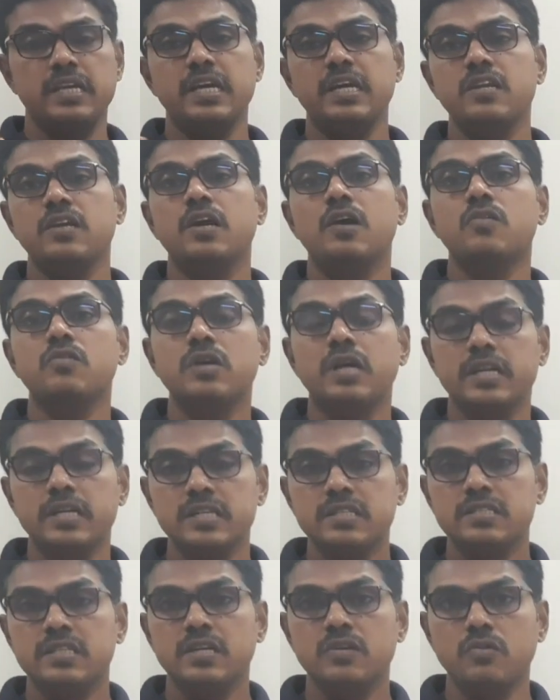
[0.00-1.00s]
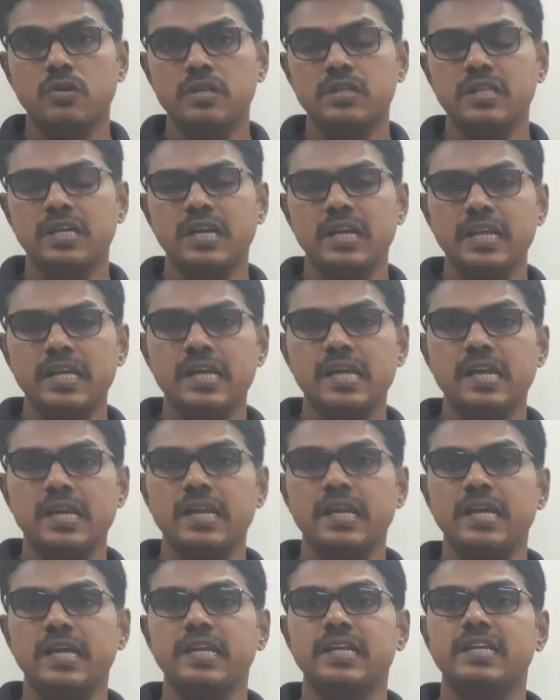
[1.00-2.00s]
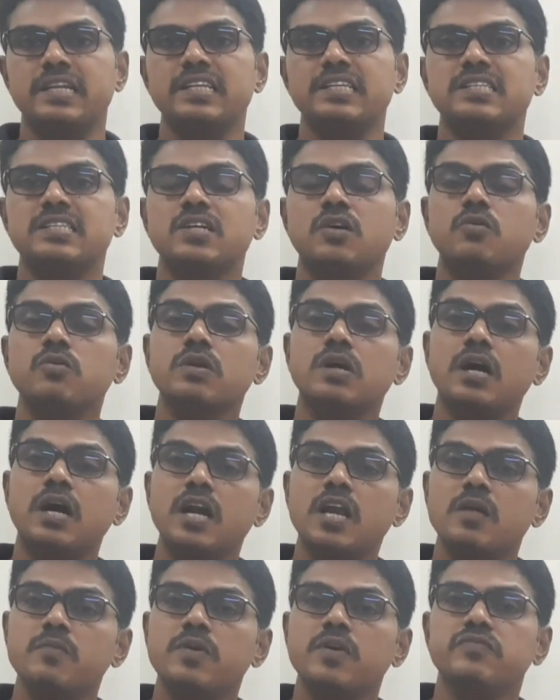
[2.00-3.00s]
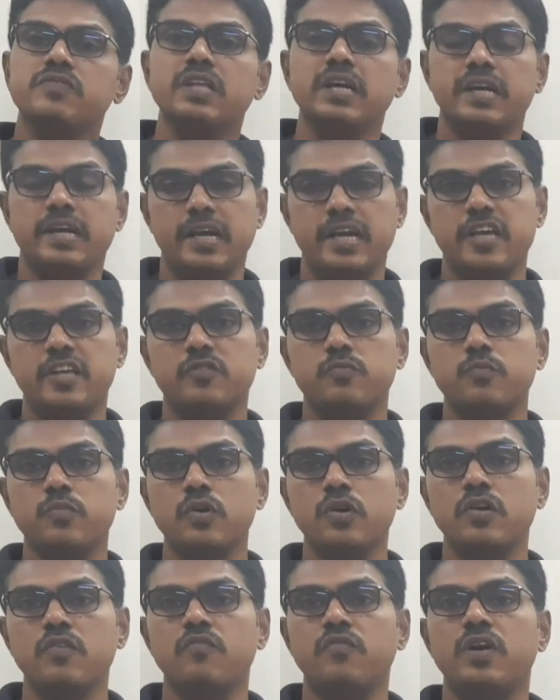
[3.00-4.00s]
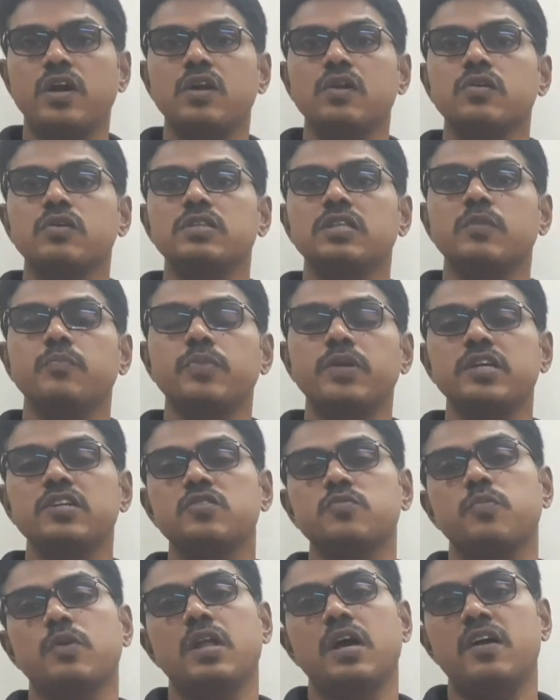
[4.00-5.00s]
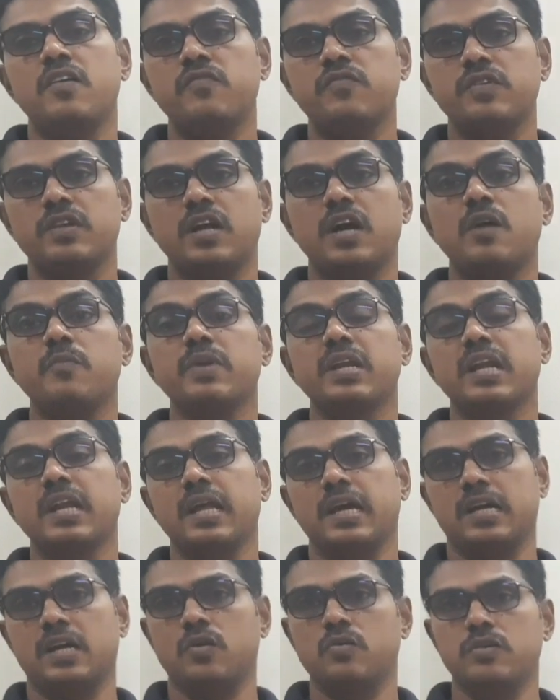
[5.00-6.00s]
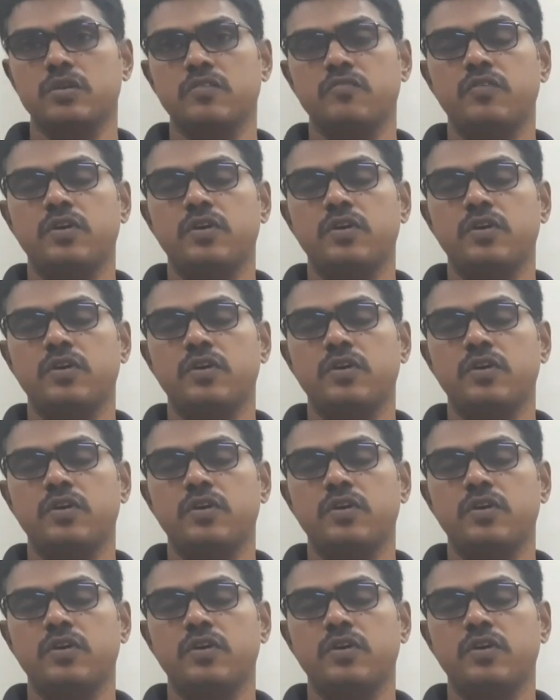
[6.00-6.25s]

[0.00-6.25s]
you have to understand one thing clearly. Discount column of the cash book follow the principle of nominal account.